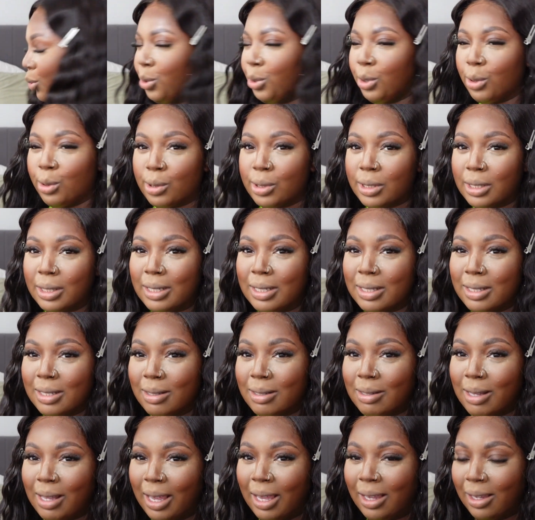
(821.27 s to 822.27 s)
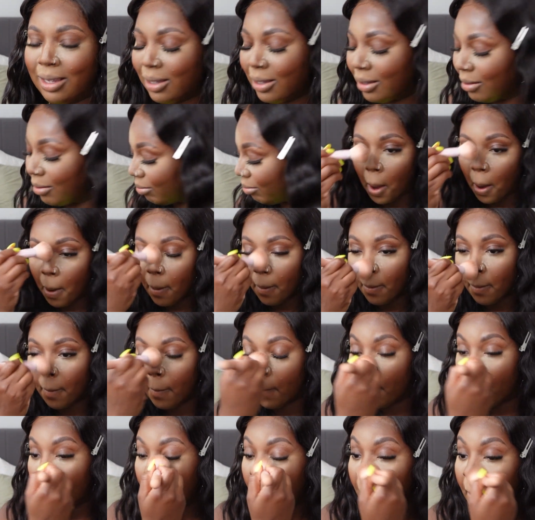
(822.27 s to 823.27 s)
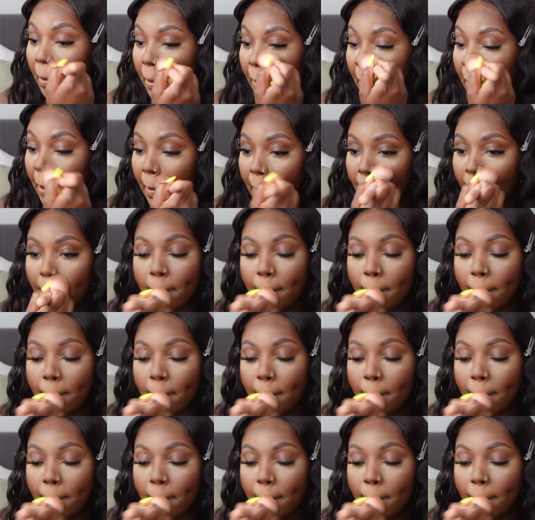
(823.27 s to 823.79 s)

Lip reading: useless heat. But yeah,